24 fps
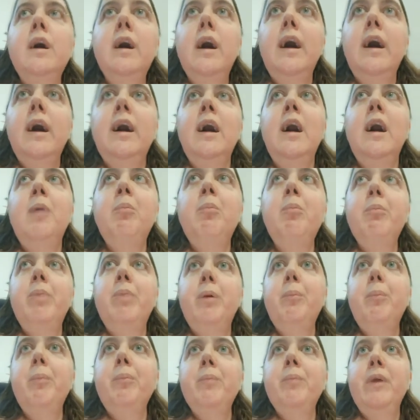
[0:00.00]

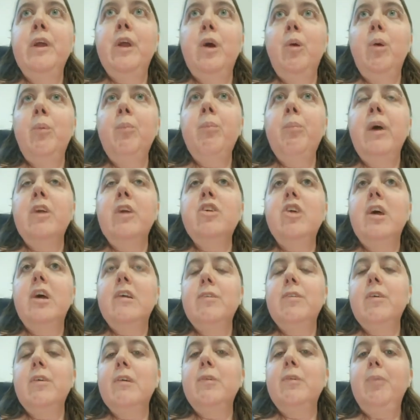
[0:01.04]
But, my chest
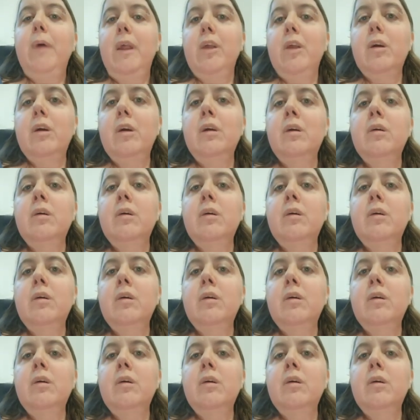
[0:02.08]
feels better."